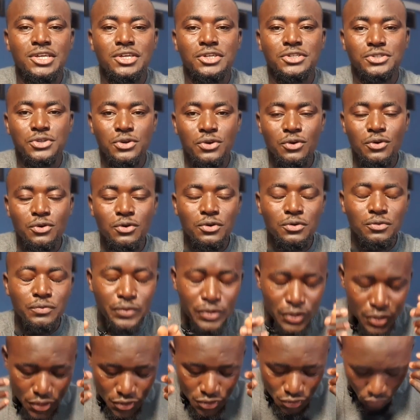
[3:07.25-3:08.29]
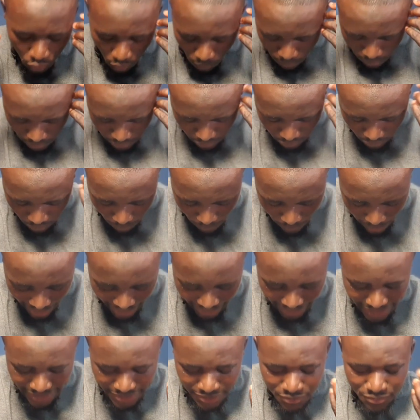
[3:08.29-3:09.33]
So you need to open your
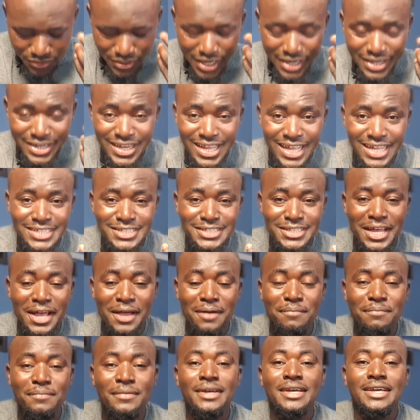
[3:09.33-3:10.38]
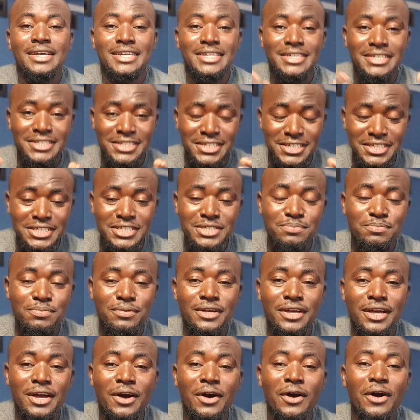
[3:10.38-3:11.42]
mind so that next time
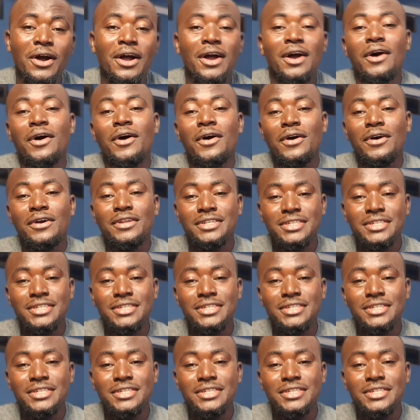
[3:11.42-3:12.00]
GSP,